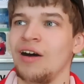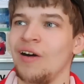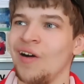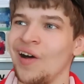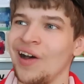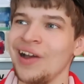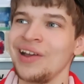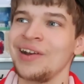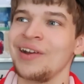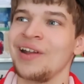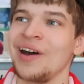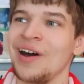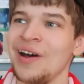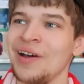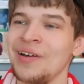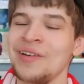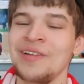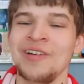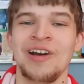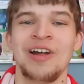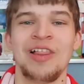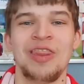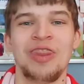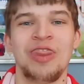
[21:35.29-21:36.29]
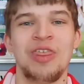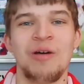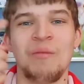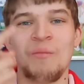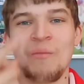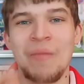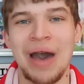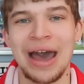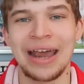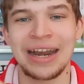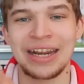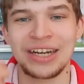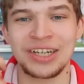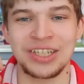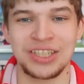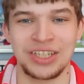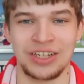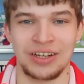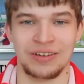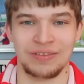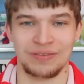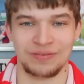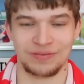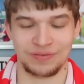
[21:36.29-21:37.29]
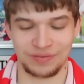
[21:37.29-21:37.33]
I know, the manager,